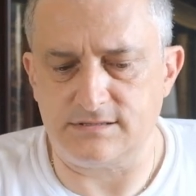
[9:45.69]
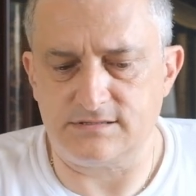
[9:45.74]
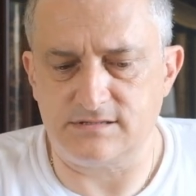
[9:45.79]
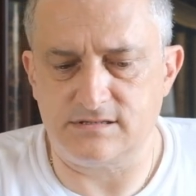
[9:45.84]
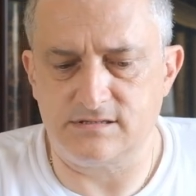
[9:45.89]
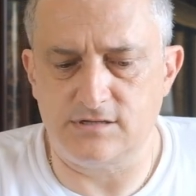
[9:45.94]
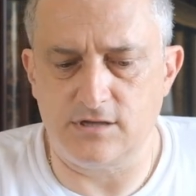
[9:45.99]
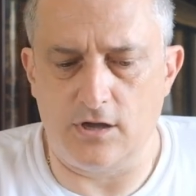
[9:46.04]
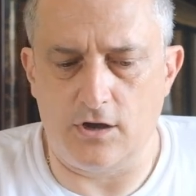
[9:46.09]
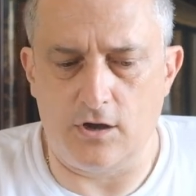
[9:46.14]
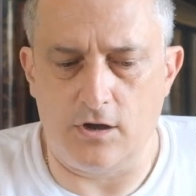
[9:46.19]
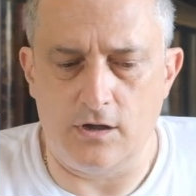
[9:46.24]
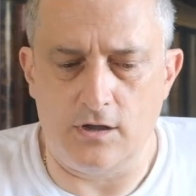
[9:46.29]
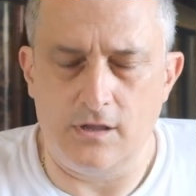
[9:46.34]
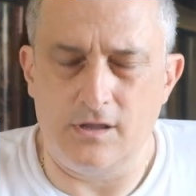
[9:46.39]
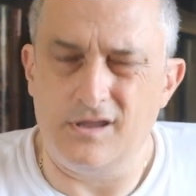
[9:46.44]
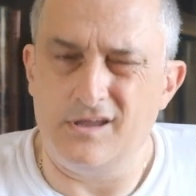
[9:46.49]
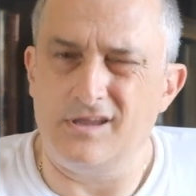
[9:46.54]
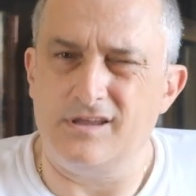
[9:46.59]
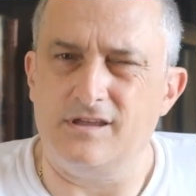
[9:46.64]
So
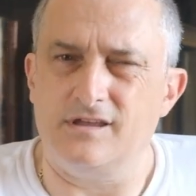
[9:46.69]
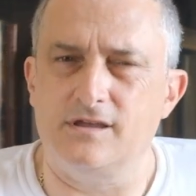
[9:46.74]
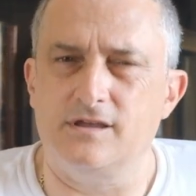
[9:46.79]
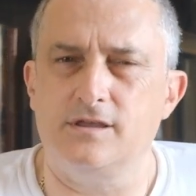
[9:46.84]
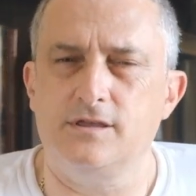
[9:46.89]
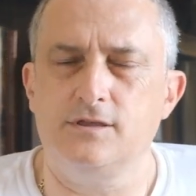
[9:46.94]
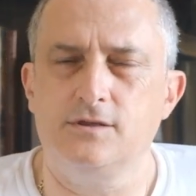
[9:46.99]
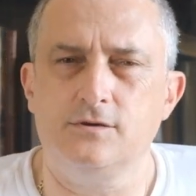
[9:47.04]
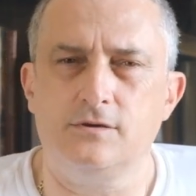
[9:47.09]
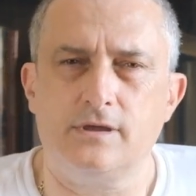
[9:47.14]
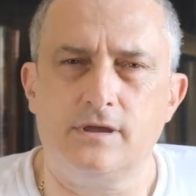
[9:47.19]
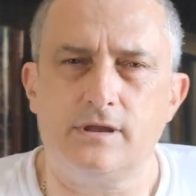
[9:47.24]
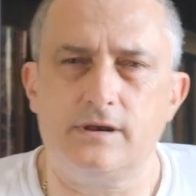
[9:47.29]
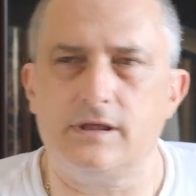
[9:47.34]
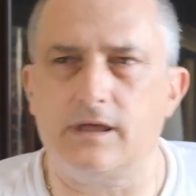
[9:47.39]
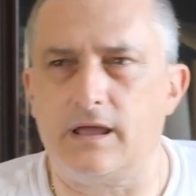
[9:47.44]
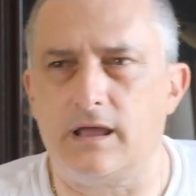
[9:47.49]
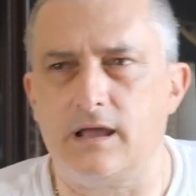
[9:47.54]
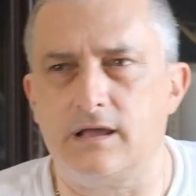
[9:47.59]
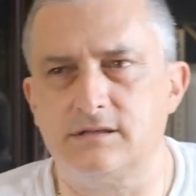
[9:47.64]
you can
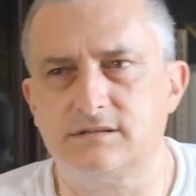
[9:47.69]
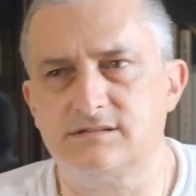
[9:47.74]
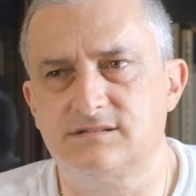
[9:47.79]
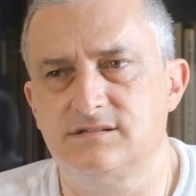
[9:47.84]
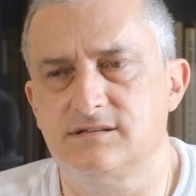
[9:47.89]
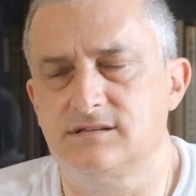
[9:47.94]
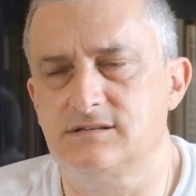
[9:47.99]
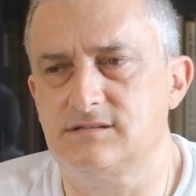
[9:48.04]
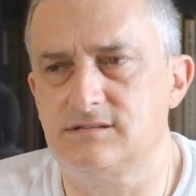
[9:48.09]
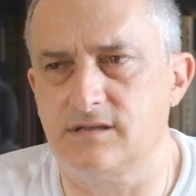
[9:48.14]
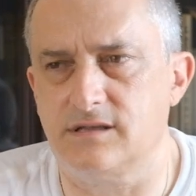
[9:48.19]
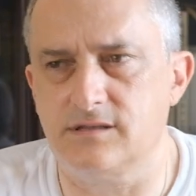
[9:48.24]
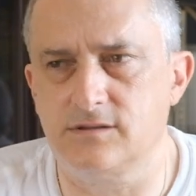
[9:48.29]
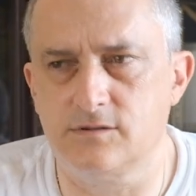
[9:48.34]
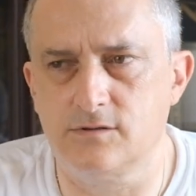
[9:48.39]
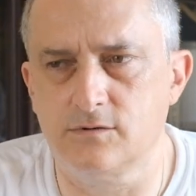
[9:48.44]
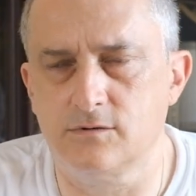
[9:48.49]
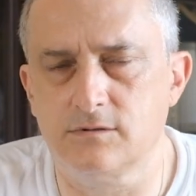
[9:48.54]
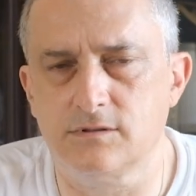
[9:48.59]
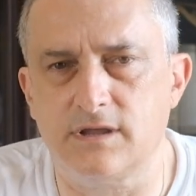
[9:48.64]
access a
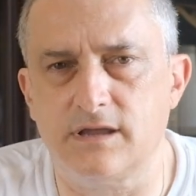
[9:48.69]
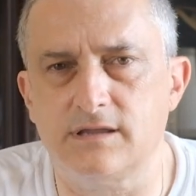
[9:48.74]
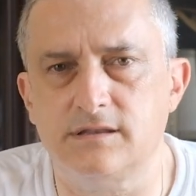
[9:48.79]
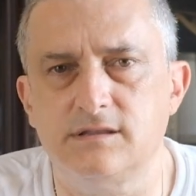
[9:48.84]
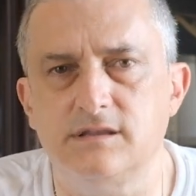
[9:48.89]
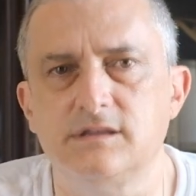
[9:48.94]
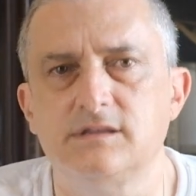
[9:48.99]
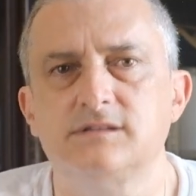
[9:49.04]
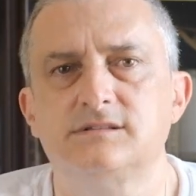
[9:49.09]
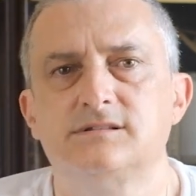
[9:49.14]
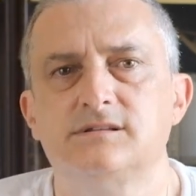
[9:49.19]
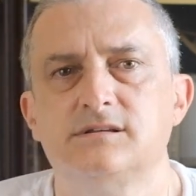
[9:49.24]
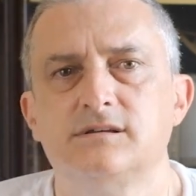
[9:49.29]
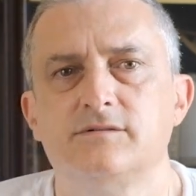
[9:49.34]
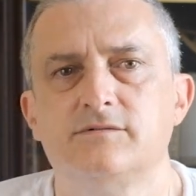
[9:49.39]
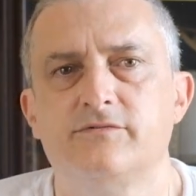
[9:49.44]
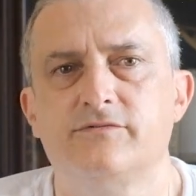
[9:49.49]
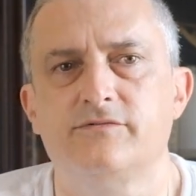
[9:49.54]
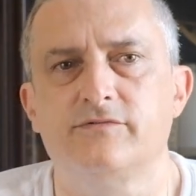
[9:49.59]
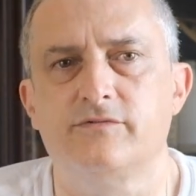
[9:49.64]
tool like this
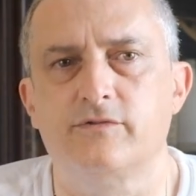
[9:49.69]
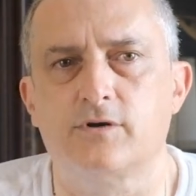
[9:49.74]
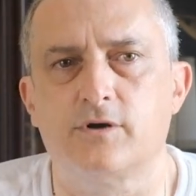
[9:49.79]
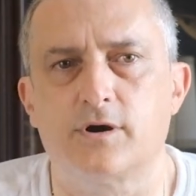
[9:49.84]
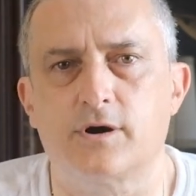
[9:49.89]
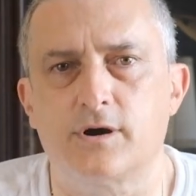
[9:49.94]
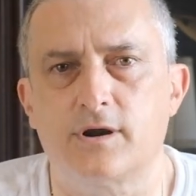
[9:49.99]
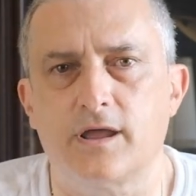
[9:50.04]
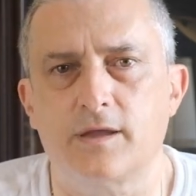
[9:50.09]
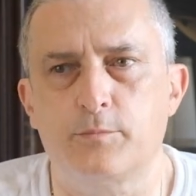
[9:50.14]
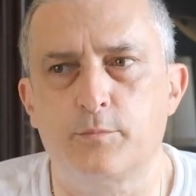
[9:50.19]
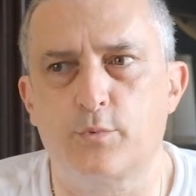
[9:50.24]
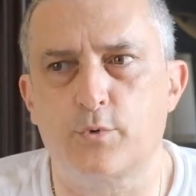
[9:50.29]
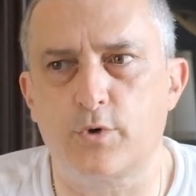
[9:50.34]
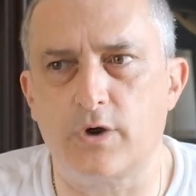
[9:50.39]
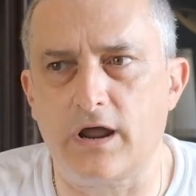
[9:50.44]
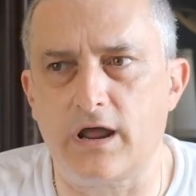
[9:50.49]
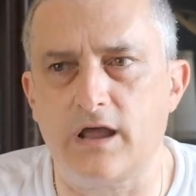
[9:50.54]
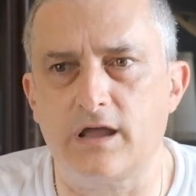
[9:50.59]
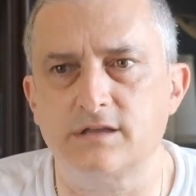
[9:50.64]
for a
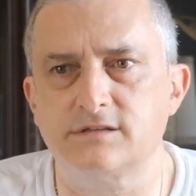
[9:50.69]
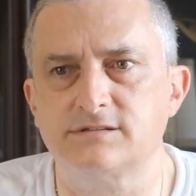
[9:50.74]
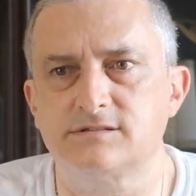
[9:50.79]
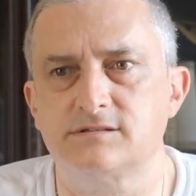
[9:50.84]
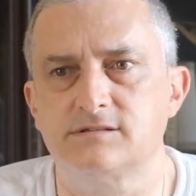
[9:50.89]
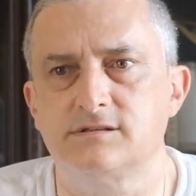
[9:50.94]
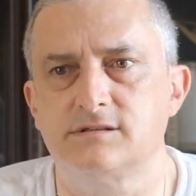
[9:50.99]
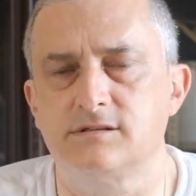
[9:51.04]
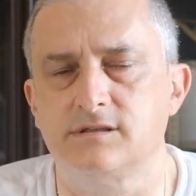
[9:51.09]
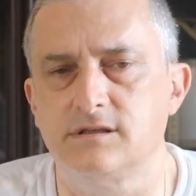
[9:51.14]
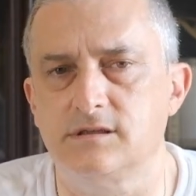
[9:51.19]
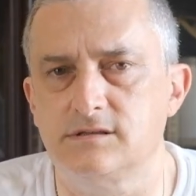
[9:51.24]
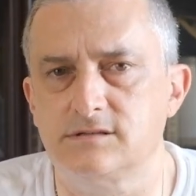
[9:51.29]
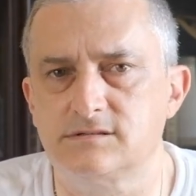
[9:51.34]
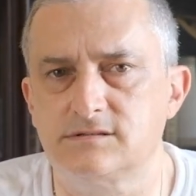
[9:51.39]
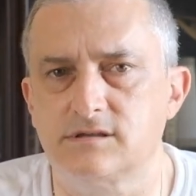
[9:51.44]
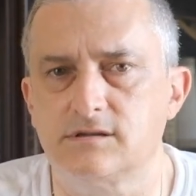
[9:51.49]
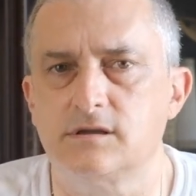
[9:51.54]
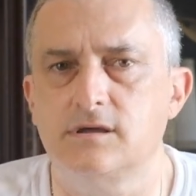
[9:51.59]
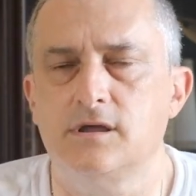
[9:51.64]
price that
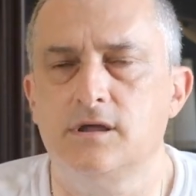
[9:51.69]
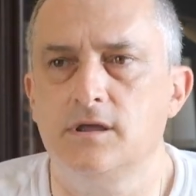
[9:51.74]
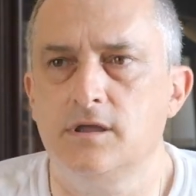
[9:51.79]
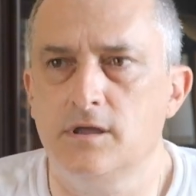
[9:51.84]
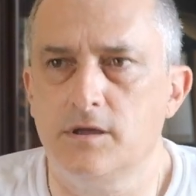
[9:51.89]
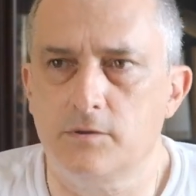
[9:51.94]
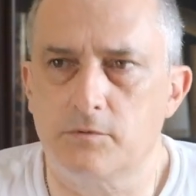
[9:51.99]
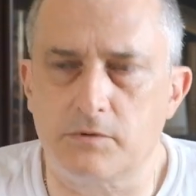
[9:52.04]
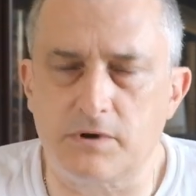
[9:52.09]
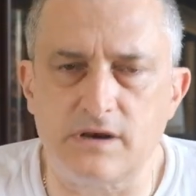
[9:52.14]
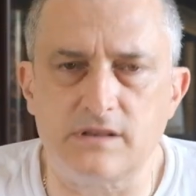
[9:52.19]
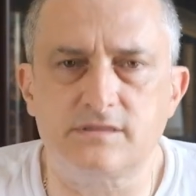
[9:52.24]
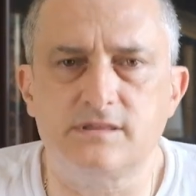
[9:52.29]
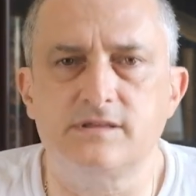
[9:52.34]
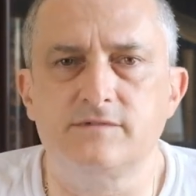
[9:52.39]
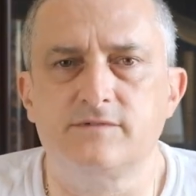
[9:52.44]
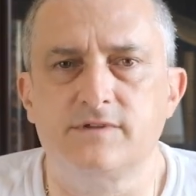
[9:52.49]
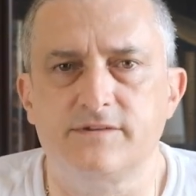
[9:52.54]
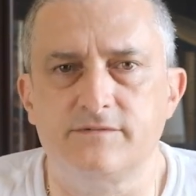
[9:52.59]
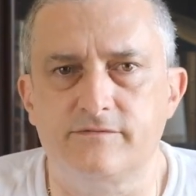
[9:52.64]
is
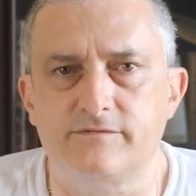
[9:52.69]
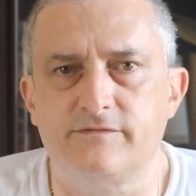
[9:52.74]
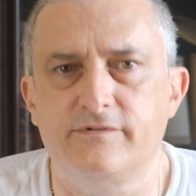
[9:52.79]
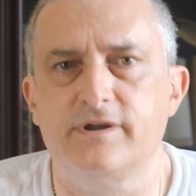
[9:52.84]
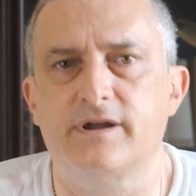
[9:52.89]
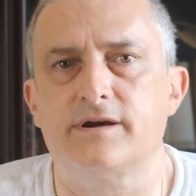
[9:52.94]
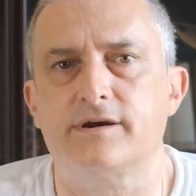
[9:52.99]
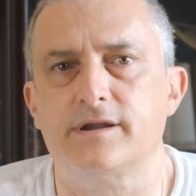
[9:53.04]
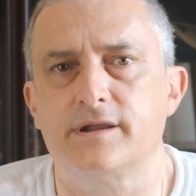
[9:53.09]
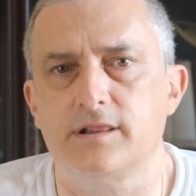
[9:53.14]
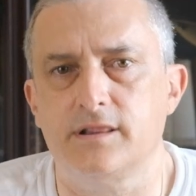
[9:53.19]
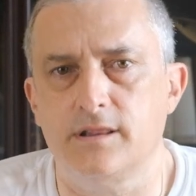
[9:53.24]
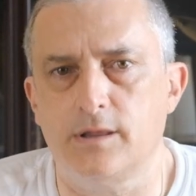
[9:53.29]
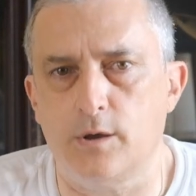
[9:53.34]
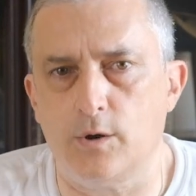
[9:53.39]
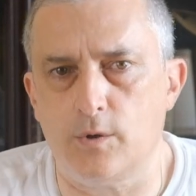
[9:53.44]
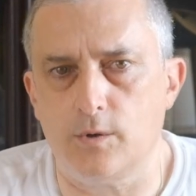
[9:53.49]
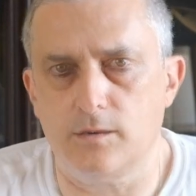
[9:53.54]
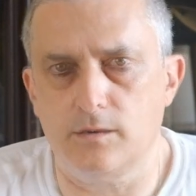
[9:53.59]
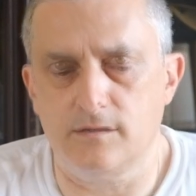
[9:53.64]
relatively very
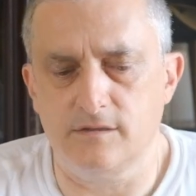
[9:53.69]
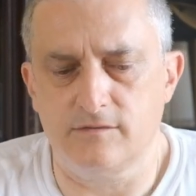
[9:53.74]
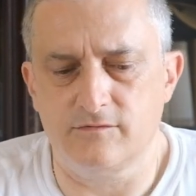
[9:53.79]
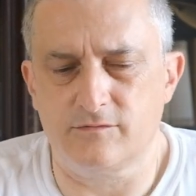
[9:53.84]
low.